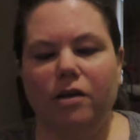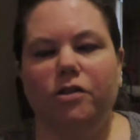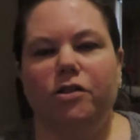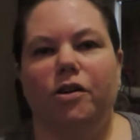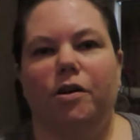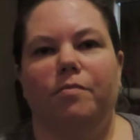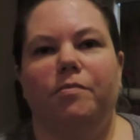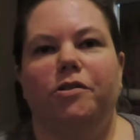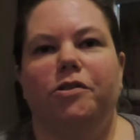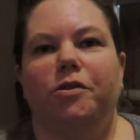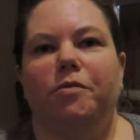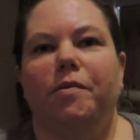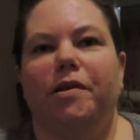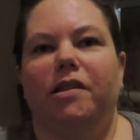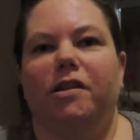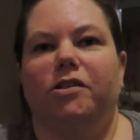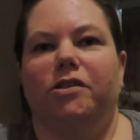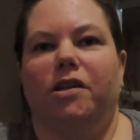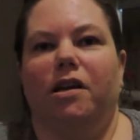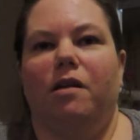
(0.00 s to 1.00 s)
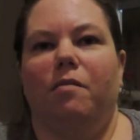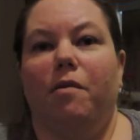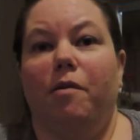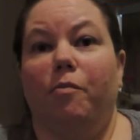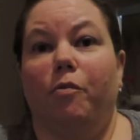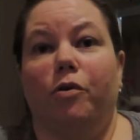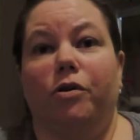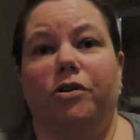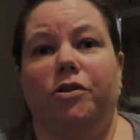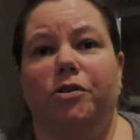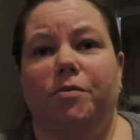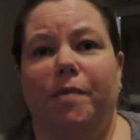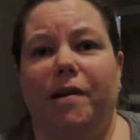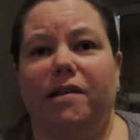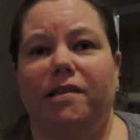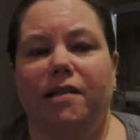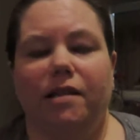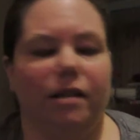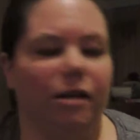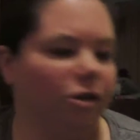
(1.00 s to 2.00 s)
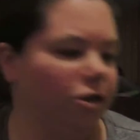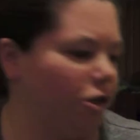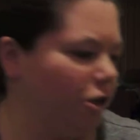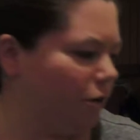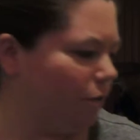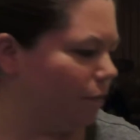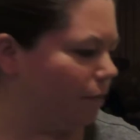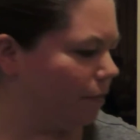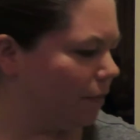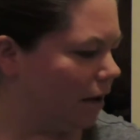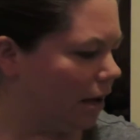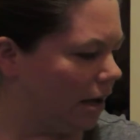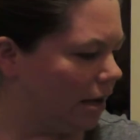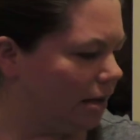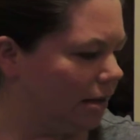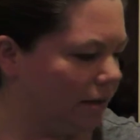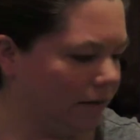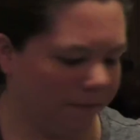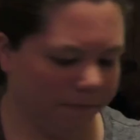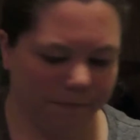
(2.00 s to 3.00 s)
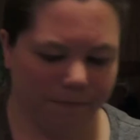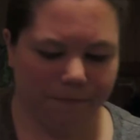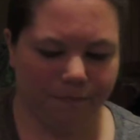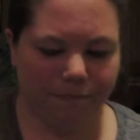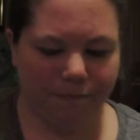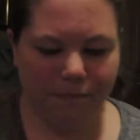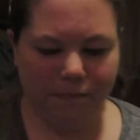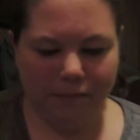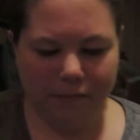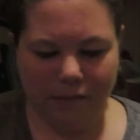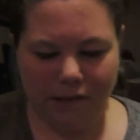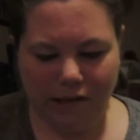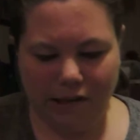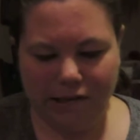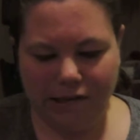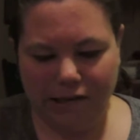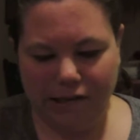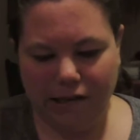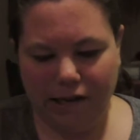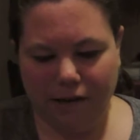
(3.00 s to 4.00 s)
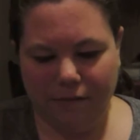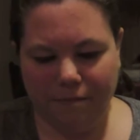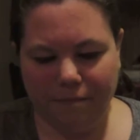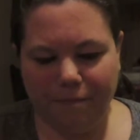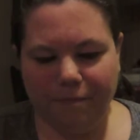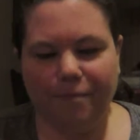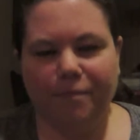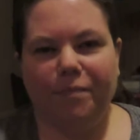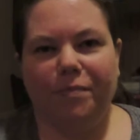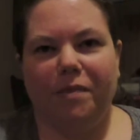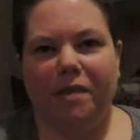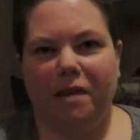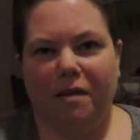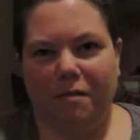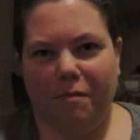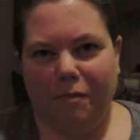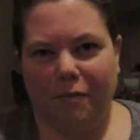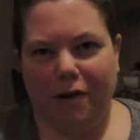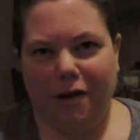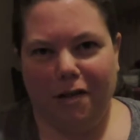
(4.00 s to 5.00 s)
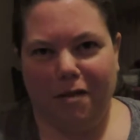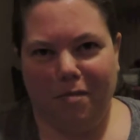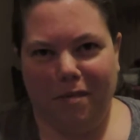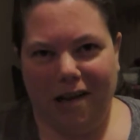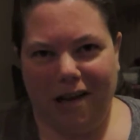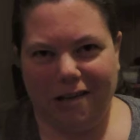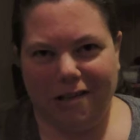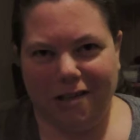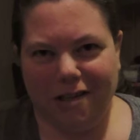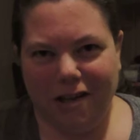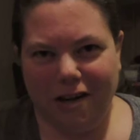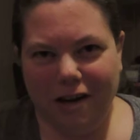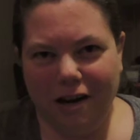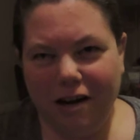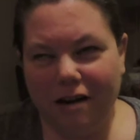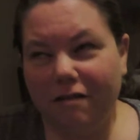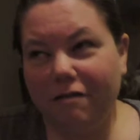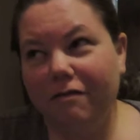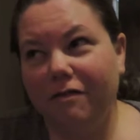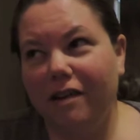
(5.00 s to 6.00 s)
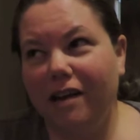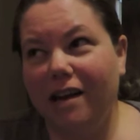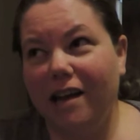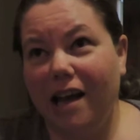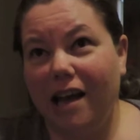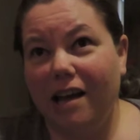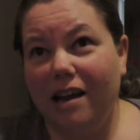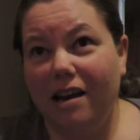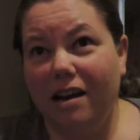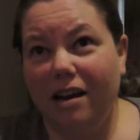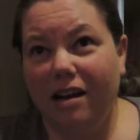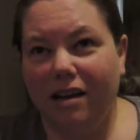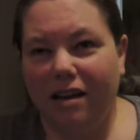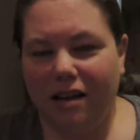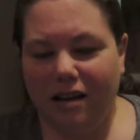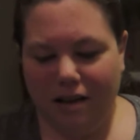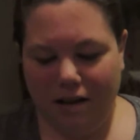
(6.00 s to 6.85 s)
So I'm assuming there's going to be border space in there too. Let's see. Break the plastic off again.